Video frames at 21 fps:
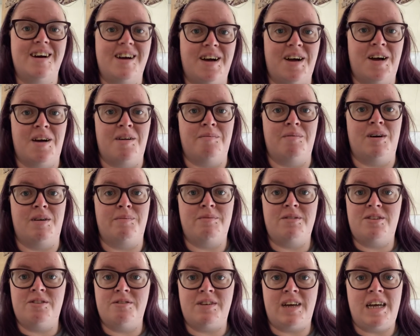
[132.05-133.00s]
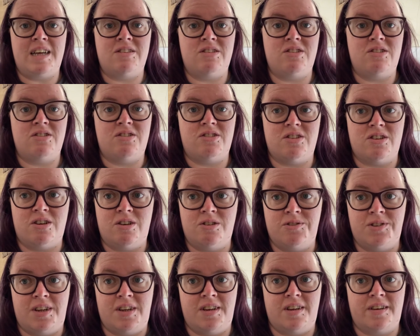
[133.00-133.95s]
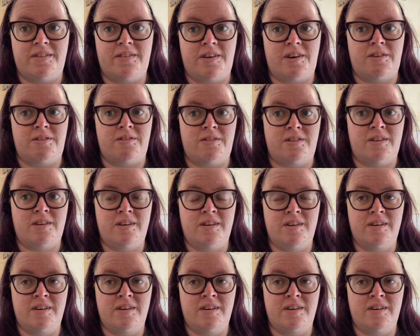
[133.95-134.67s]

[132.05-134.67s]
I'm still getting used to holding the phone